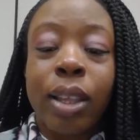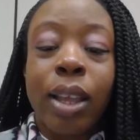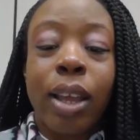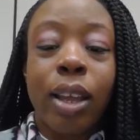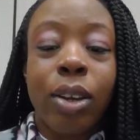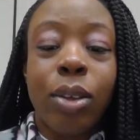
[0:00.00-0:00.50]

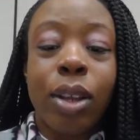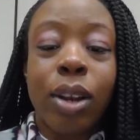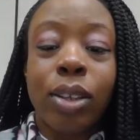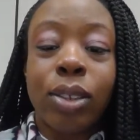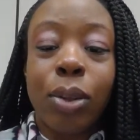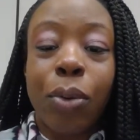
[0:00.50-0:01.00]
And you can
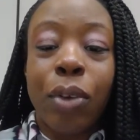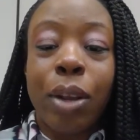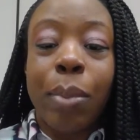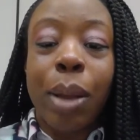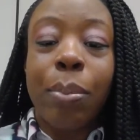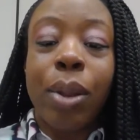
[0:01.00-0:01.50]
also read
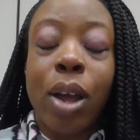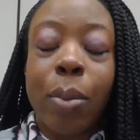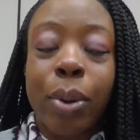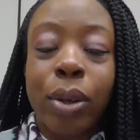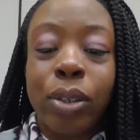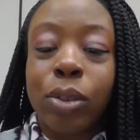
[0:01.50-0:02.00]
my blog
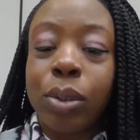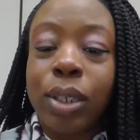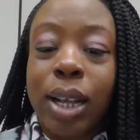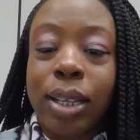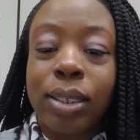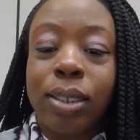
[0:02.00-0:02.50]
post, which
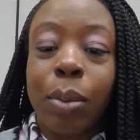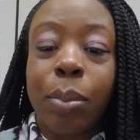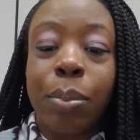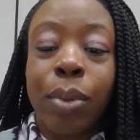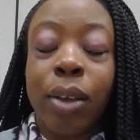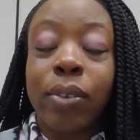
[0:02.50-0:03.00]
has
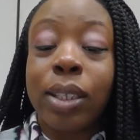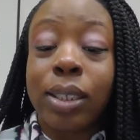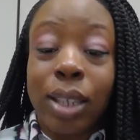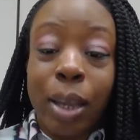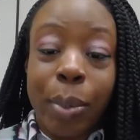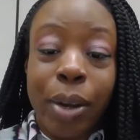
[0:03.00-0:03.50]
some of the
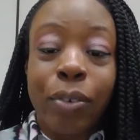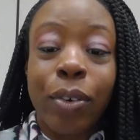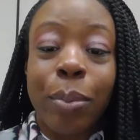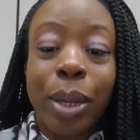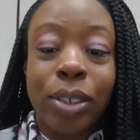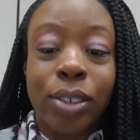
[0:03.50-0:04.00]
same
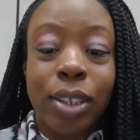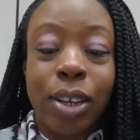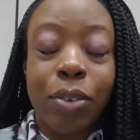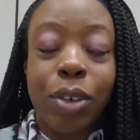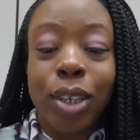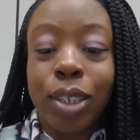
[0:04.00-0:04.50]
information
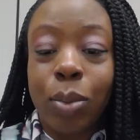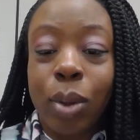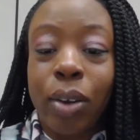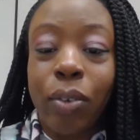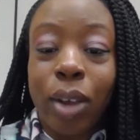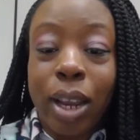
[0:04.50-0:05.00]
if you just want
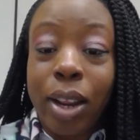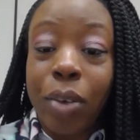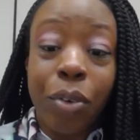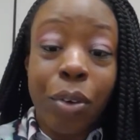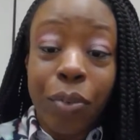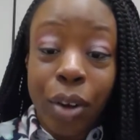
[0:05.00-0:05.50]
to read and
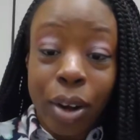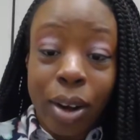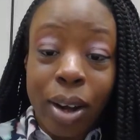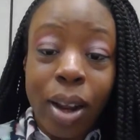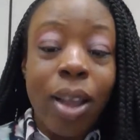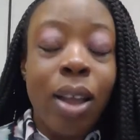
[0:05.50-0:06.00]
refer.
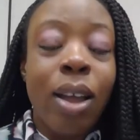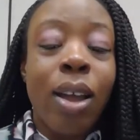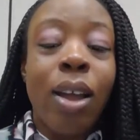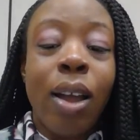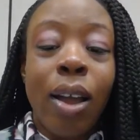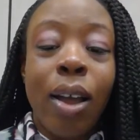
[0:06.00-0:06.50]

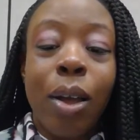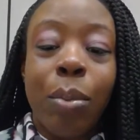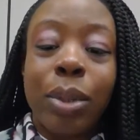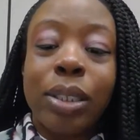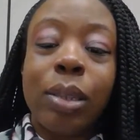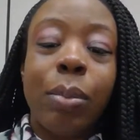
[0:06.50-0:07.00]

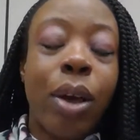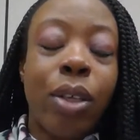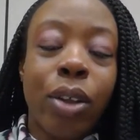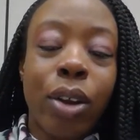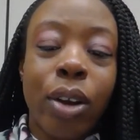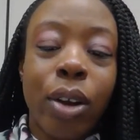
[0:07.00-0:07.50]
And some
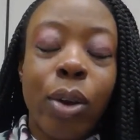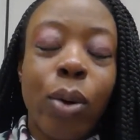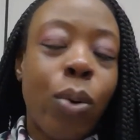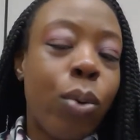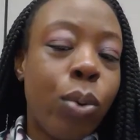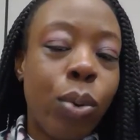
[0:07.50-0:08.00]
other
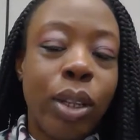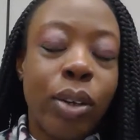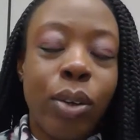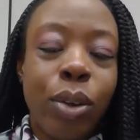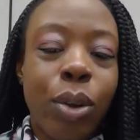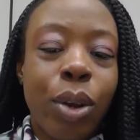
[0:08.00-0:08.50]
cool
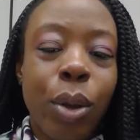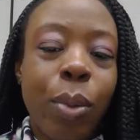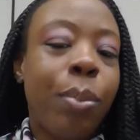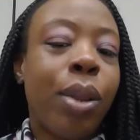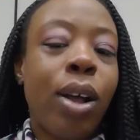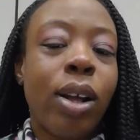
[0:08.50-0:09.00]
little,
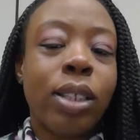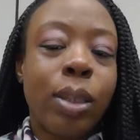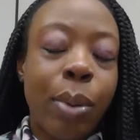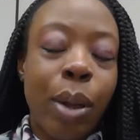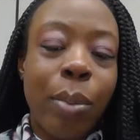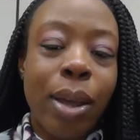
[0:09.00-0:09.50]
blogs
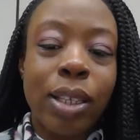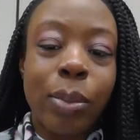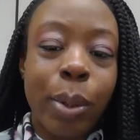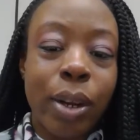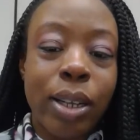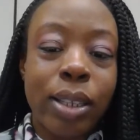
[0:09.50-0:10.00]
about my
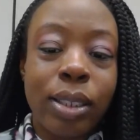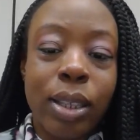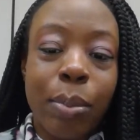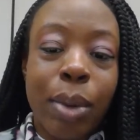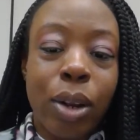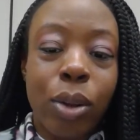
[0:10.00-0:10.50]
experience
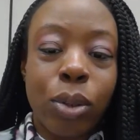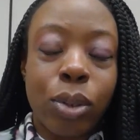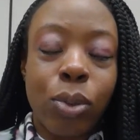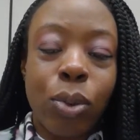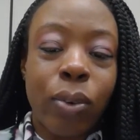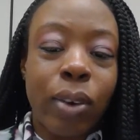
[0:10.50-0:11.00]
in medical
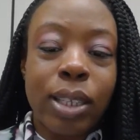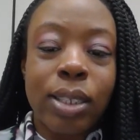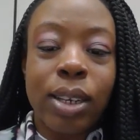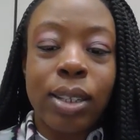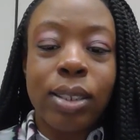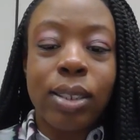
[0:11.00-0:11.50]
school
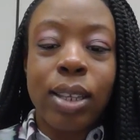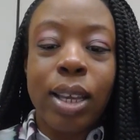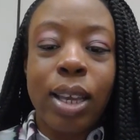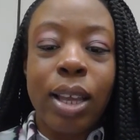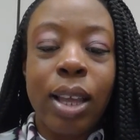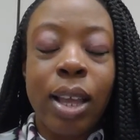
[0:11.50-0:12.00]

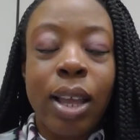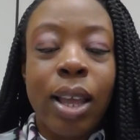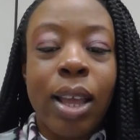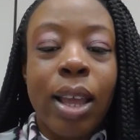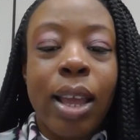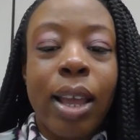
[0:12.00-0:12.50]
residency
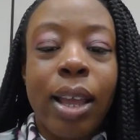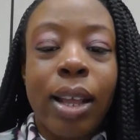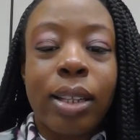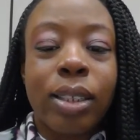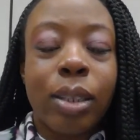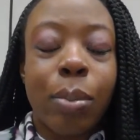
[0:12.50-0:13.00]

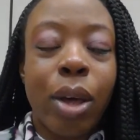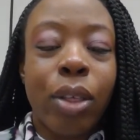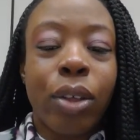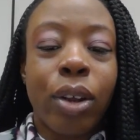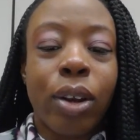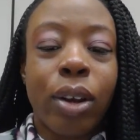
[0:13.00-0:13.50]
and some
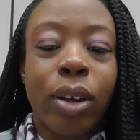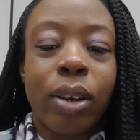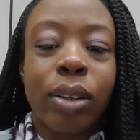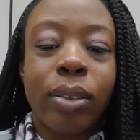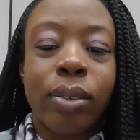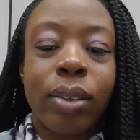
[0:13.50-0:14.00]
other
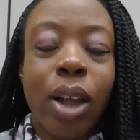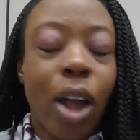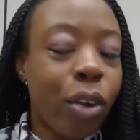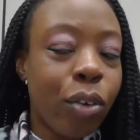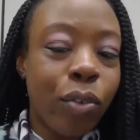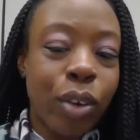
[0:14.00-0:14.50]

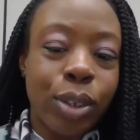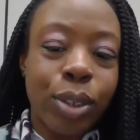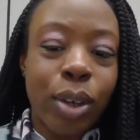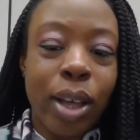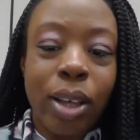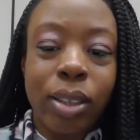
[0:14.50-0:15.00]

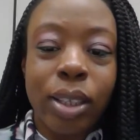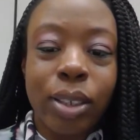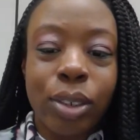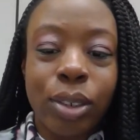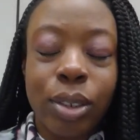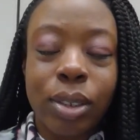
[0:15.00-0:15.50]
controversial health
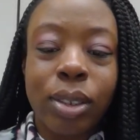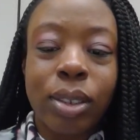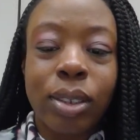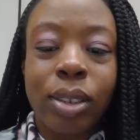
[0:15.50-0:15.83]
issues.